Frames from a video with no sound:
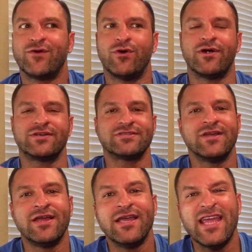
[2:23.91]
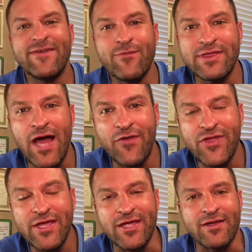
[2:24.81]
course even without
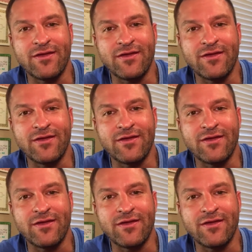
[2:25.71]
thinking.